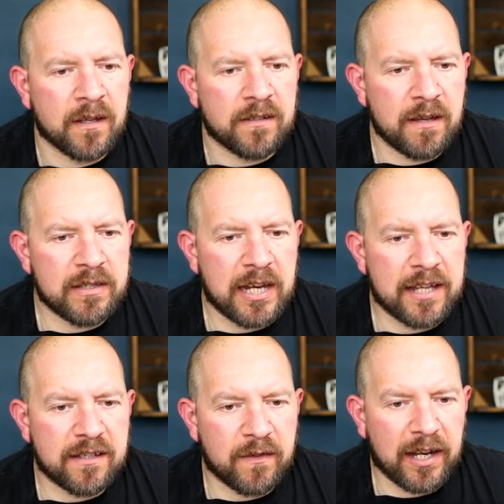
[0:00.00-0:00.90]
David
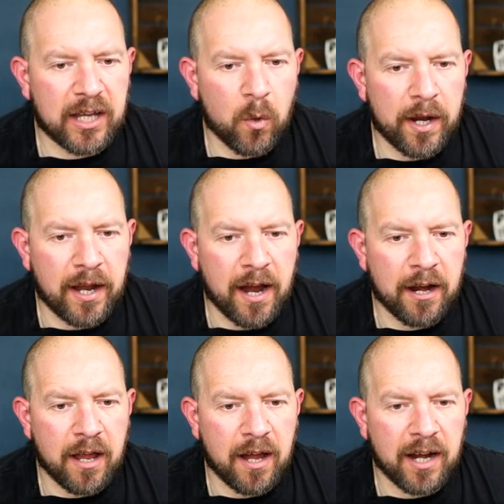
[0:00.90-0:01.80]
Denise says, if you like Queen, I
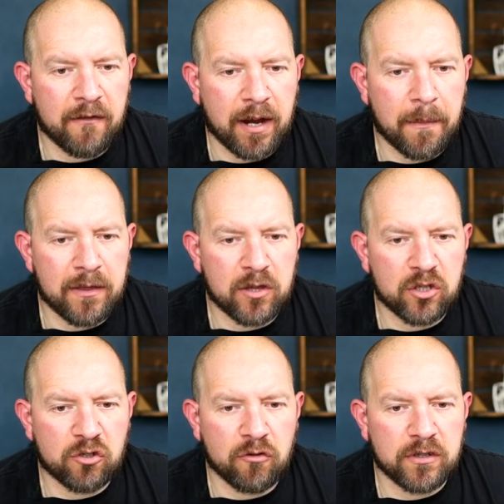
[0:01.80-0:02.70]
hi highly recommend the
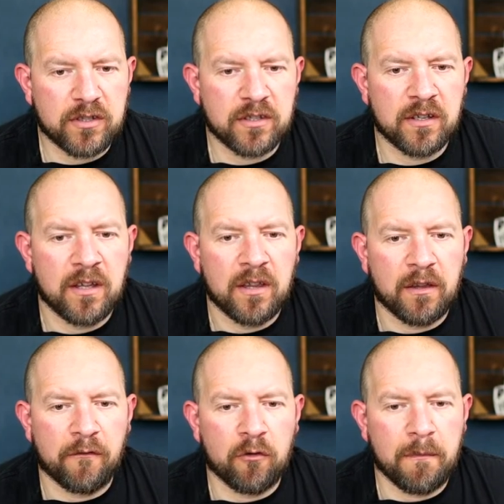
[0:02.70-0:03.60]
Struts.
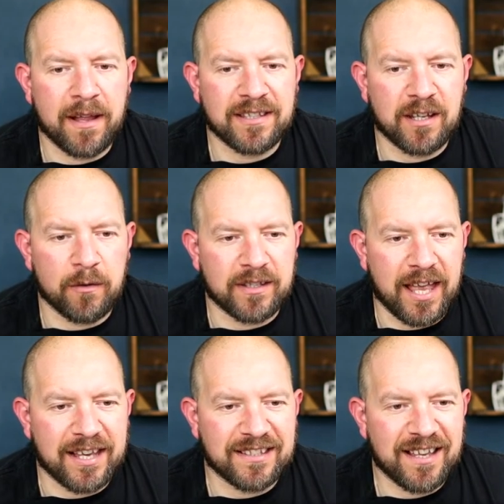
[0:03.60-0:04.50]
The front man sounds
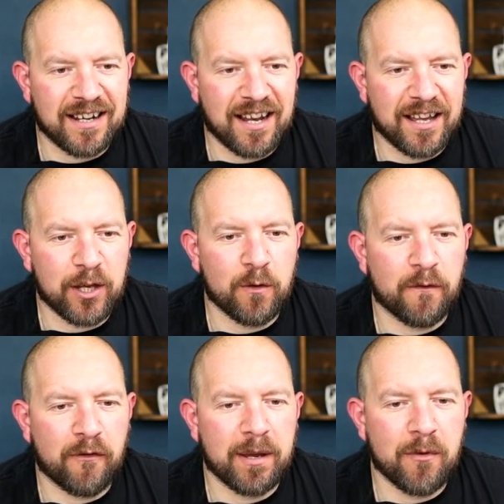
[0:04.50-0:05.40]
exactly like a young
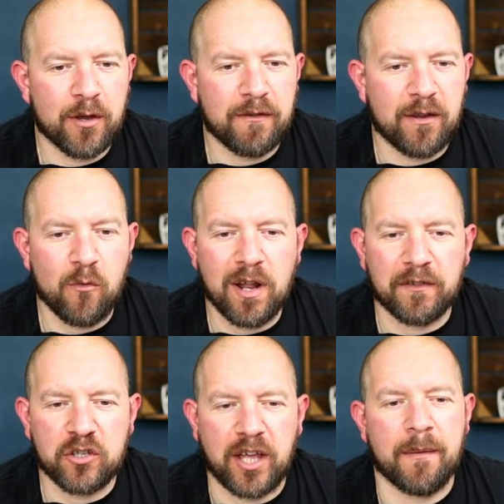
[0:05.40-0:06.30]
Freddie Mercury. Oh, I'll
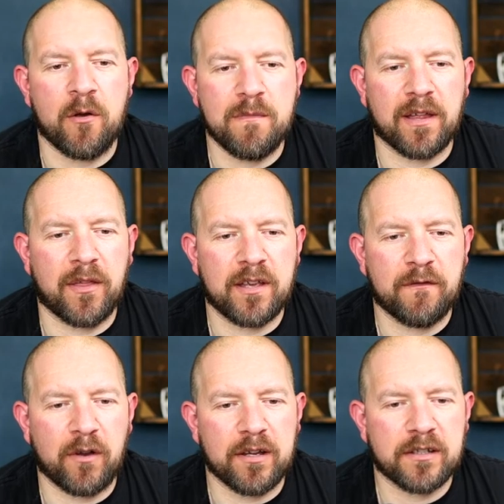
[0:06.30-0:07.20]
have to check him out, mate. Thank you
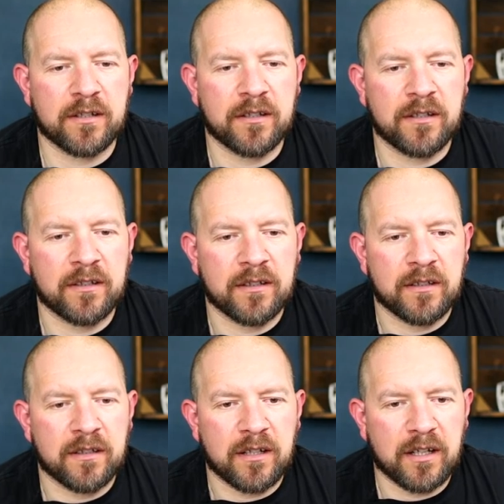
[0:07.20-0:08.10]
for
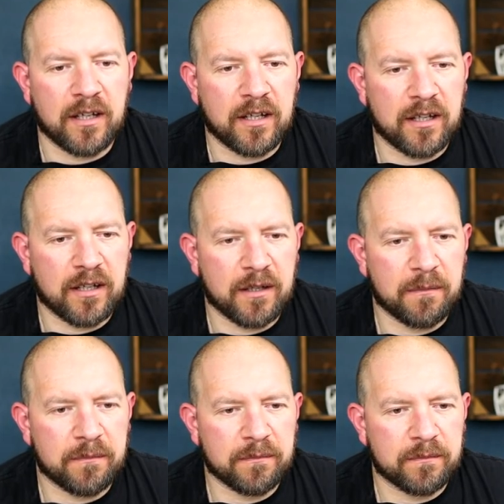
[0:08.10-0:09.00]
that.
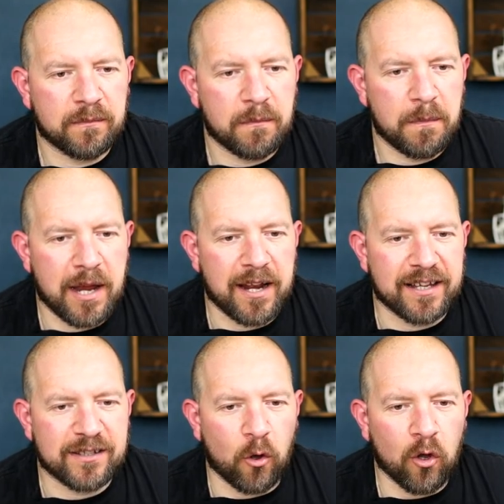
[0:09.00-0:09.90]
Um, Peter
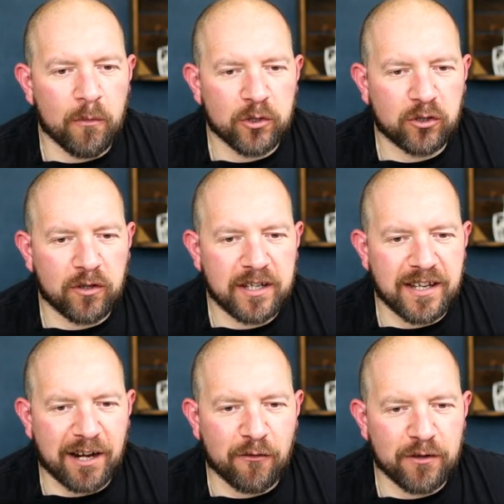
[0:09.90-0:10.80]
Nicholas has almost done these
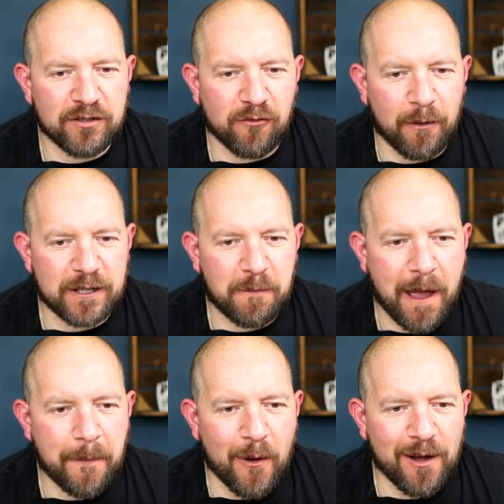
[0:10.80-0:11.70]
neck runs, run out of
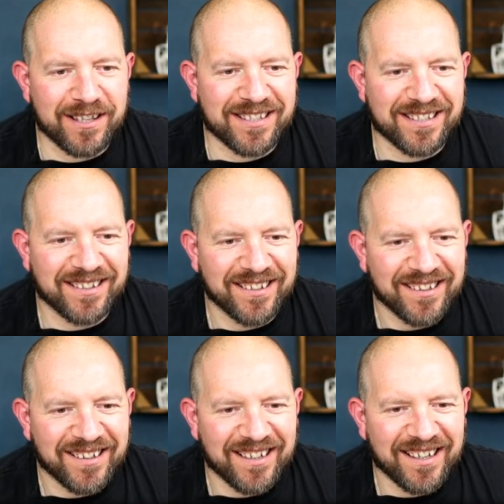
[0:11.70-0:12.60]
spare parts.
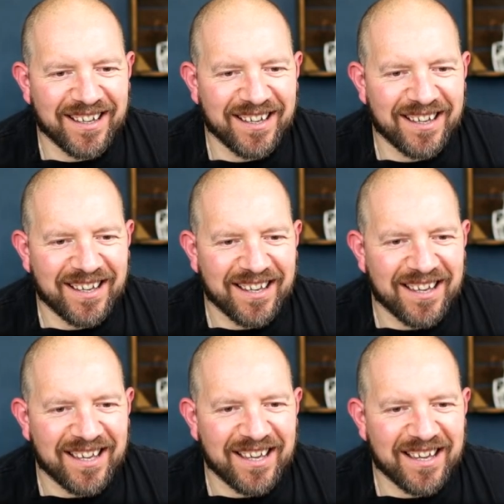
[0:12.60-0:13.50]

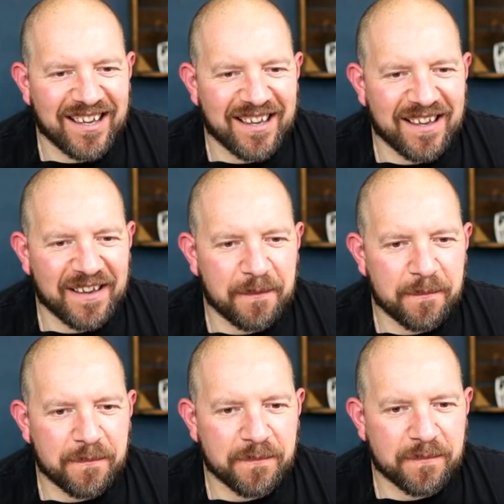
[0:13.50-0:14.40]
Um,